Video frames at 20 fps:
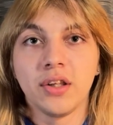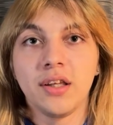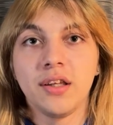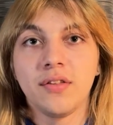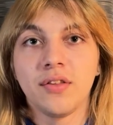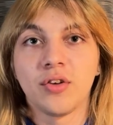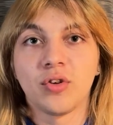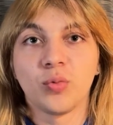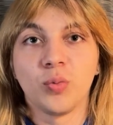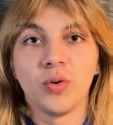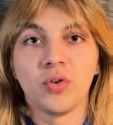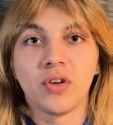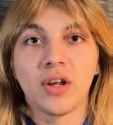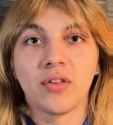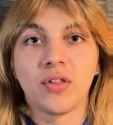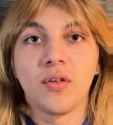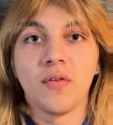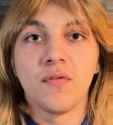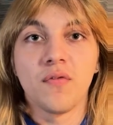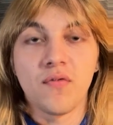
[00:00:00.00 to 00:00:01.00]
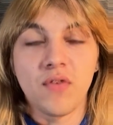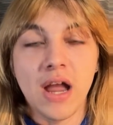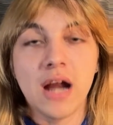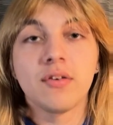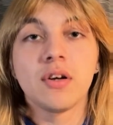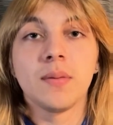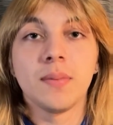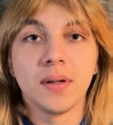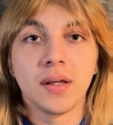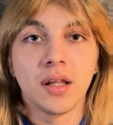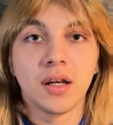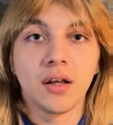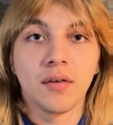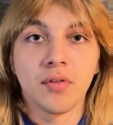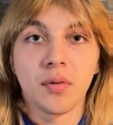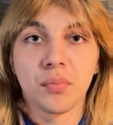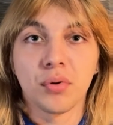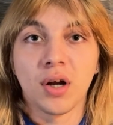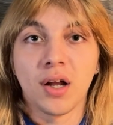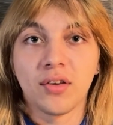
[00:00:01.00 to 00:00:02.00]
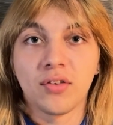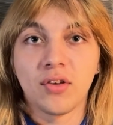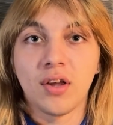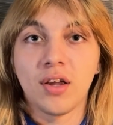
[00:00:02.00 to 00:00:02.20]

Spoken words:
this was at the very beginning of the process,